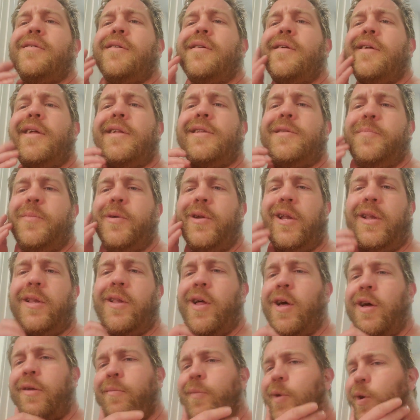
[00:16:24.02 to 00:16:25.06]
Let's put a
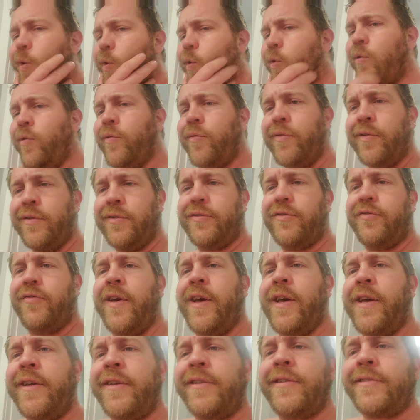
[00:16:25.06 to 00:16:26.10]
lawnmower on this
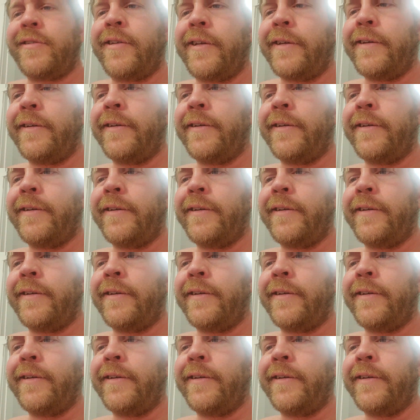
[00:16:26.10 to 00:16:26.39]
face.